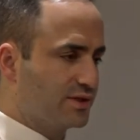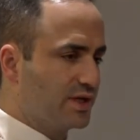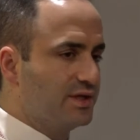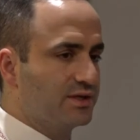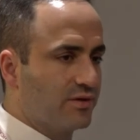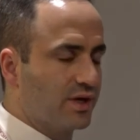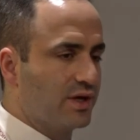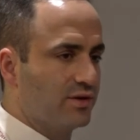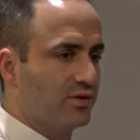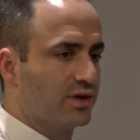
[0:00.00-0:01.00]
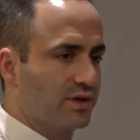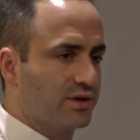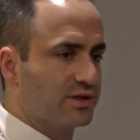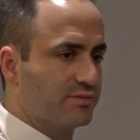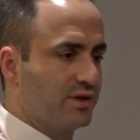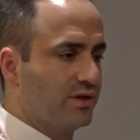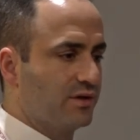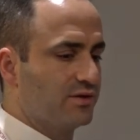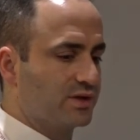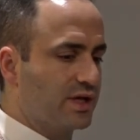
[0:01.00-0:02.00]
There's studies going on to look
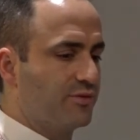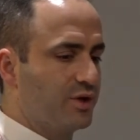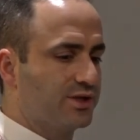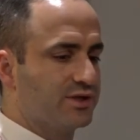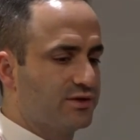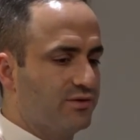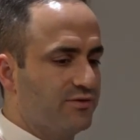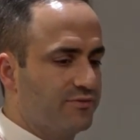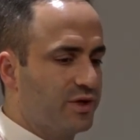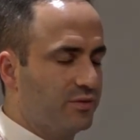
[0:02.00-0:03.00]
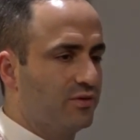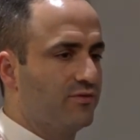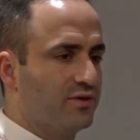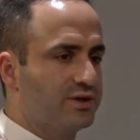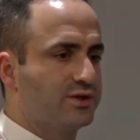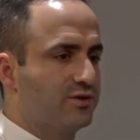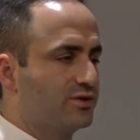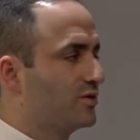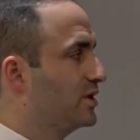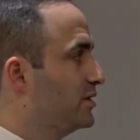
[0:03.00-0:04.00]
at this, but there's a lot of patients who have been able
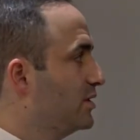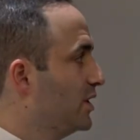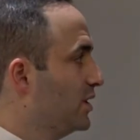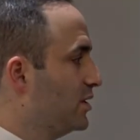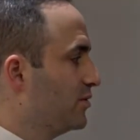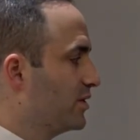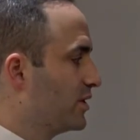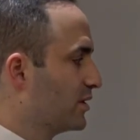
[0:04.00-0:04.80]
to avoid surgery and